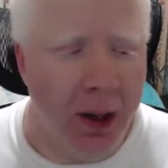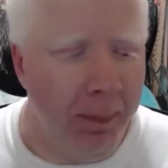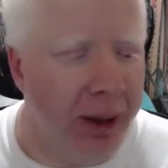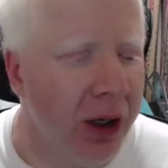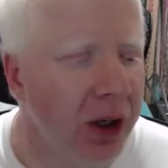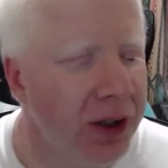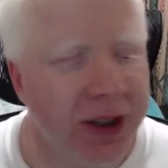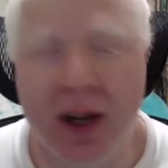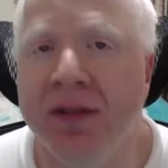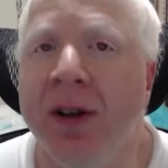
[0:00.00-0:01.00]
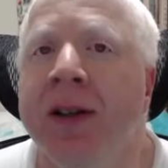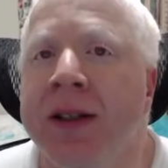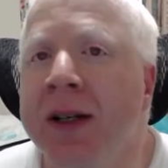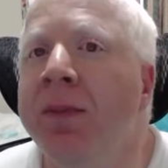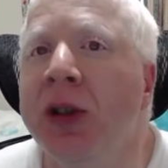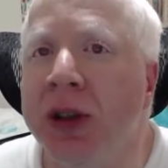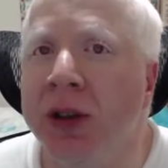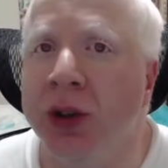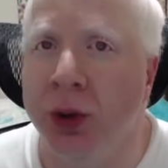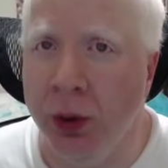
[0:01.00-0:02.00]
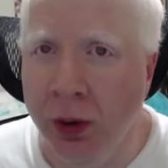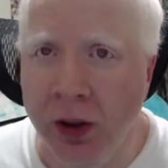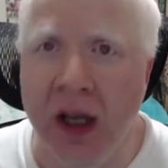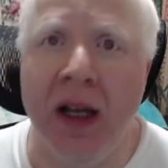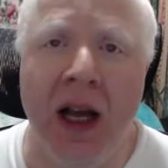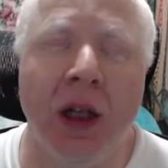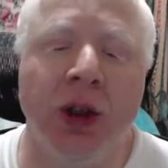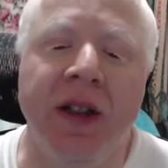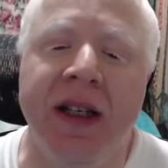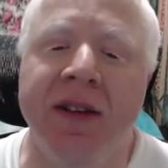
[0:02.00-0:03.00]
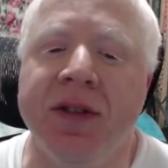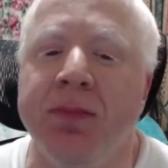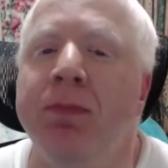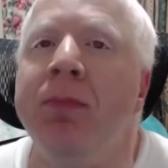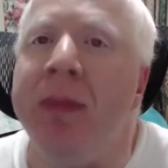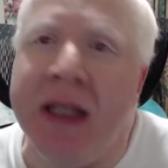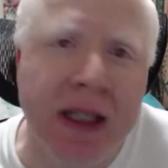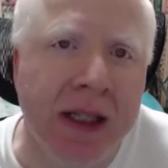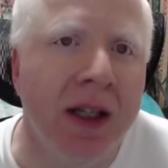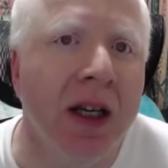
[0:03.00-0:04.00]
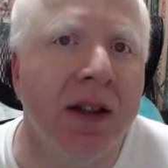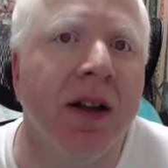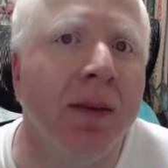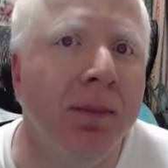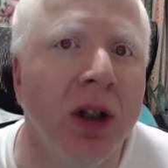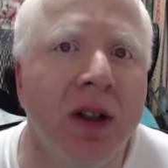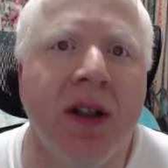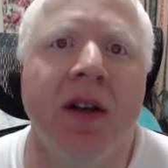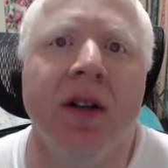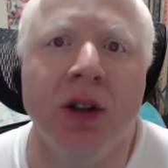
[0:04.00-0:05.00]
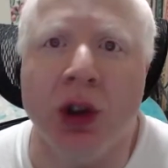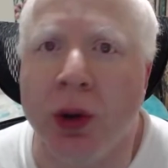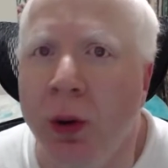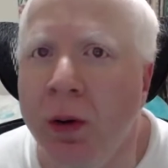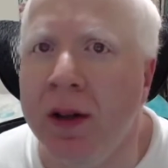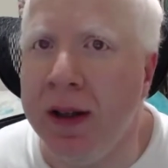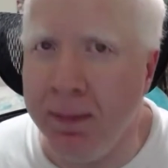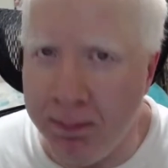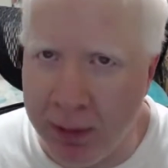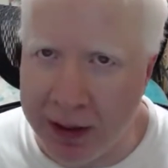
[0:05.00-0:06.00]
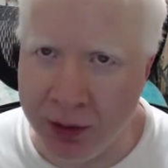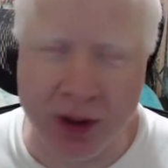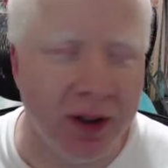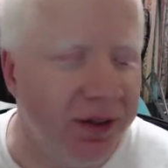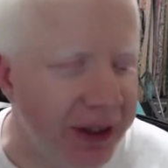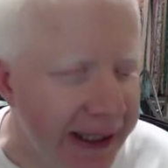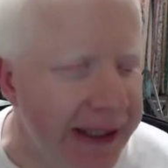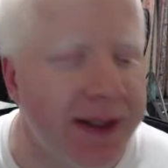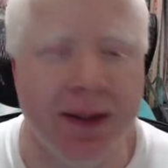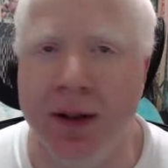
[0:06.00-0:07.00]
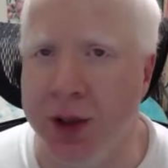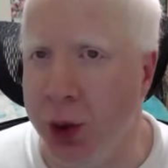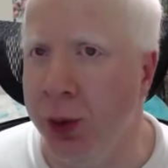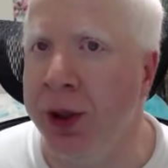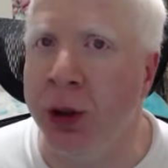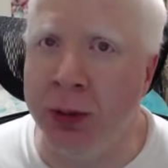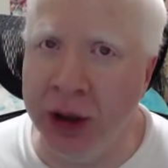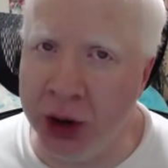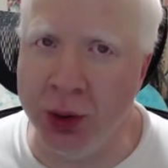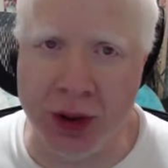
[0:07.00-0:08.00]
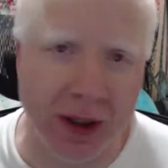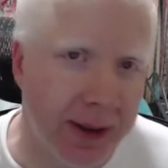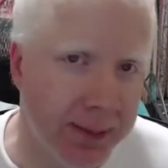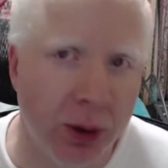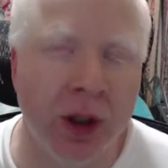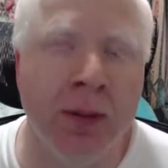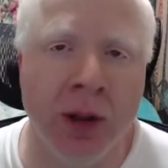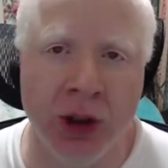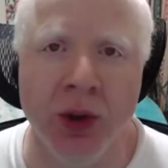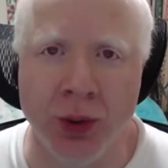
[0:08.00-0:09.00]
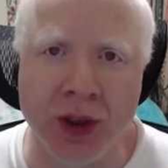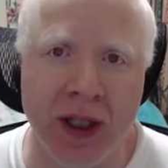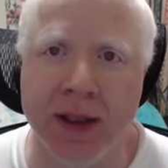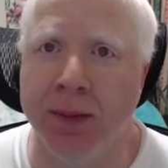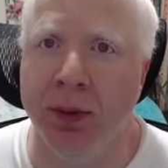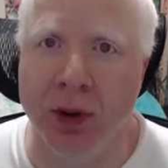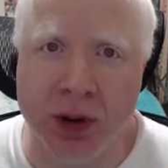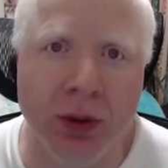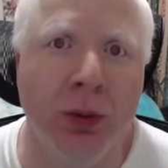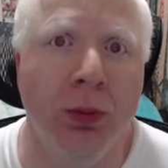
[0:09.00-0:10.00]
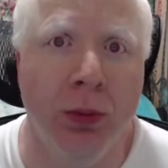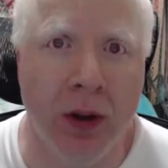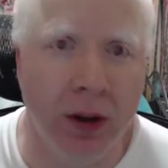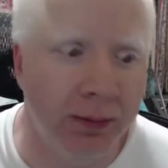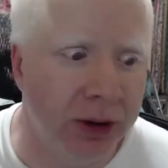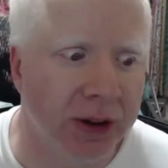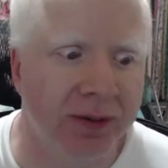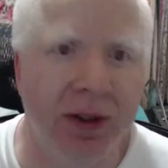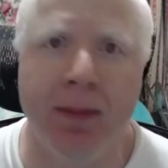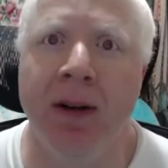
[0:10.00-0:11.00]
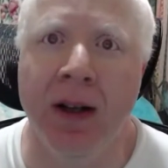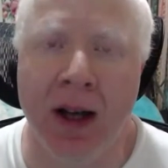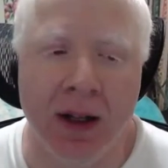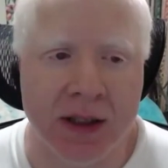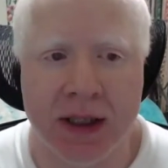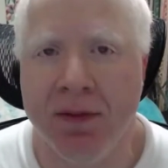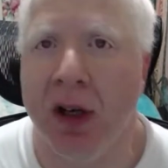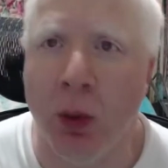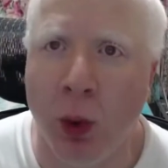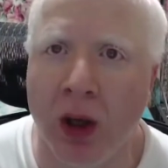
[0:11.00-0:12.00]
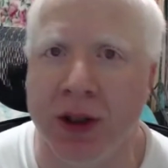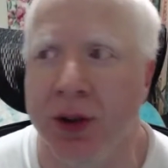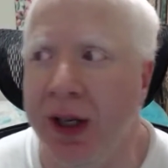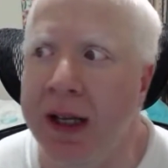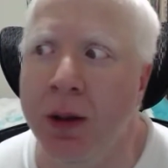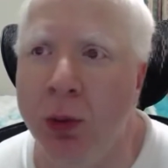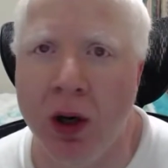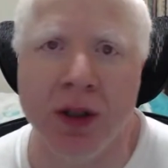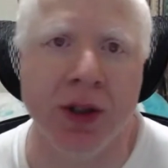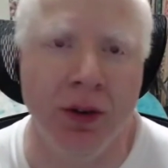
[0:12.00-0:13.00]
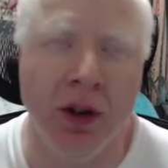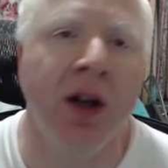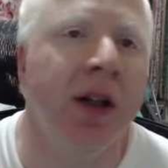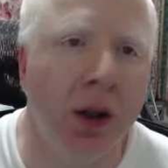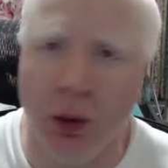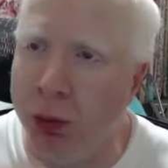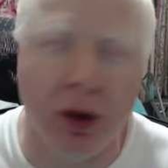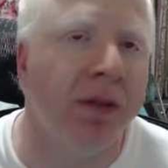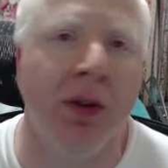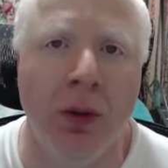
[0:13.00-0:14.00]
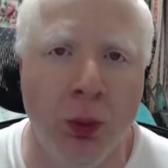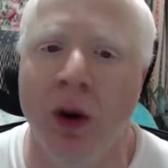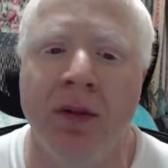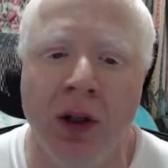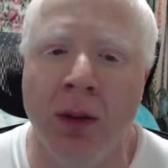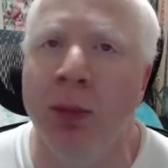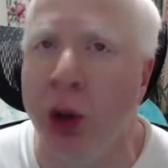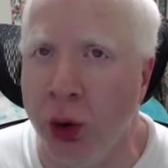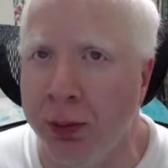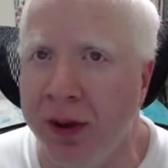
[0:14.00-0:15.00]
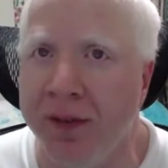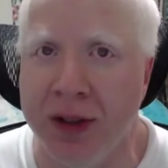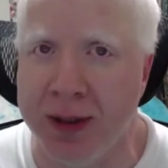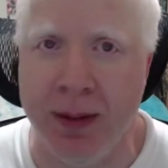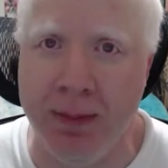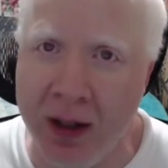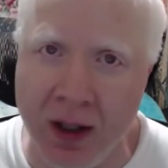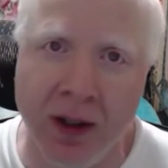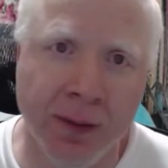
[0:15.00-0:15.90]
because I find that temperature control actually gives me that ability to control the amount of heat that is going through my juice, that is burning my juice, as opposed to just vaping at 70 watts or 80 watts or 90 or whatever number your preference may be.